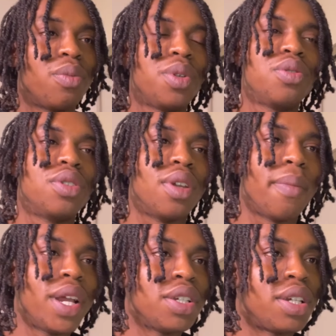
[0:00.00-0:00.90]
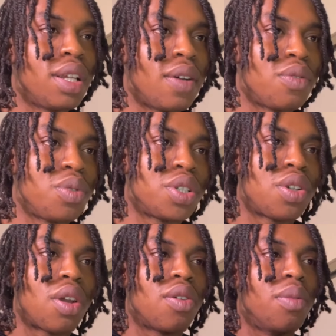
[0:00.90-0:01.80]
When we're using the major key levels, we we'll
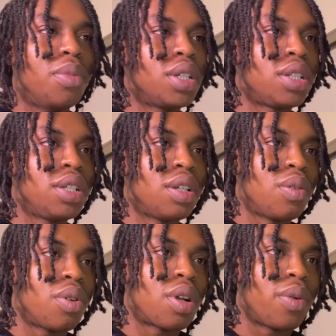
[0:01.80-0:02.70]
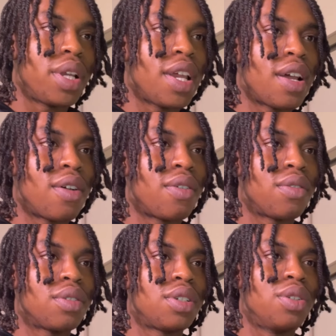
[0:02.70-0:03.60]
start on the monthly and work our way
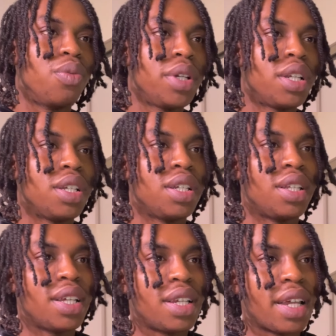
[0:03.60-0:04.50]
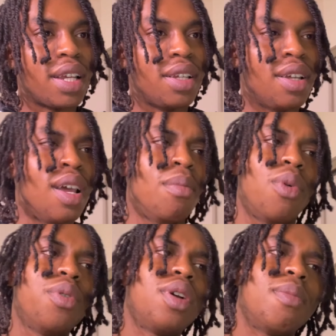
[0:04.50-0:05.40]
down to the weekly, then daily.
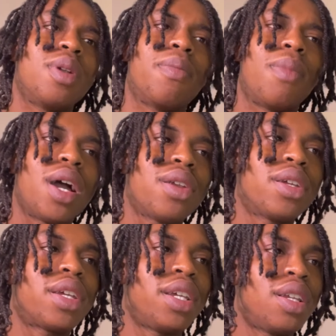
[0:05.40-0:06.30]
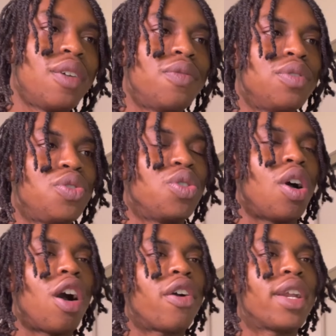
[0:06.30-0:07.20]
When it comes to minor key levels, you want to
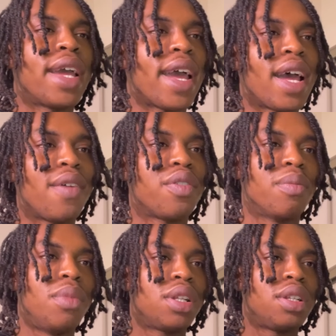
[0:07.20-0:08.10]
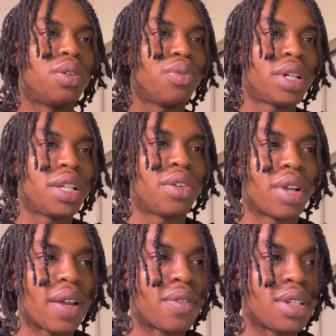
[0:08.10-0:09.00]
already have your monthly and weekly
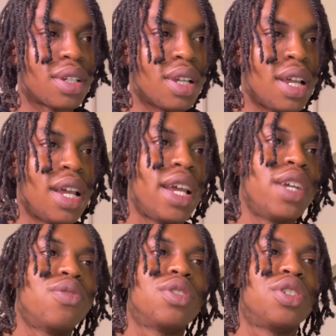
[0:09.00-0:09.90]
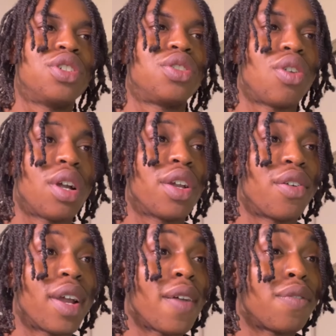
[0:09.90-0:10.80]
grafted, and you want to just start
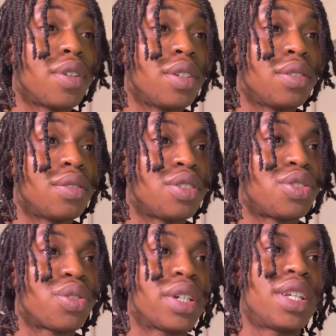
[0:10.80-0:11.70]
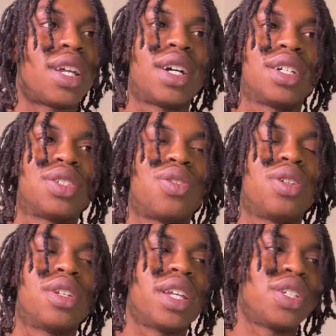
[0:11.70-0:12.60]
grafting trend lines
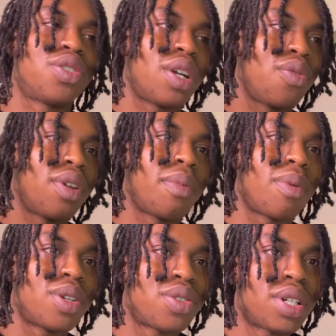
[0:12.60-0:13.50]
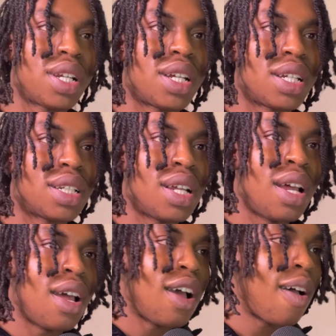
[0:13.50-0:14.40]
on the day chart. What I mean by trend line,
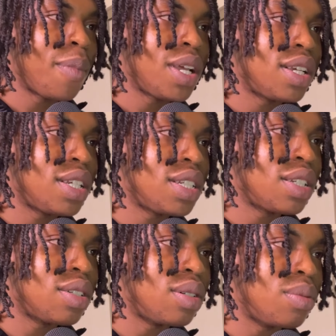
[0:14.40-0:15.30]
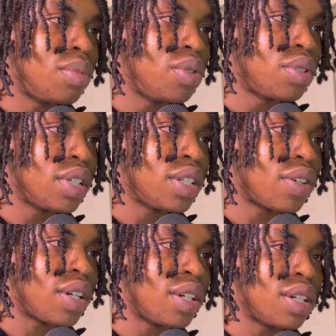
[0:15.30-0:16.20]
I mean these little blue things
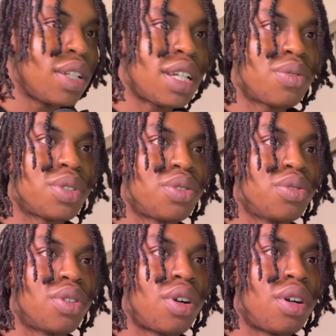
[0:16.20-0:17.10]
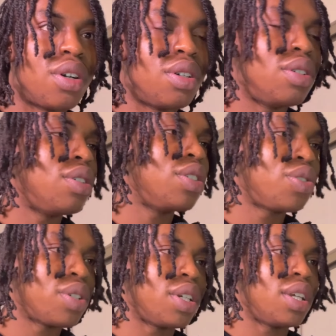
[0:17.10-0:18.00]
right here. That's what you would call a
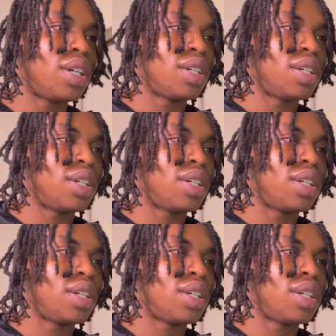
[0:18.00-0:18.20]
trend line.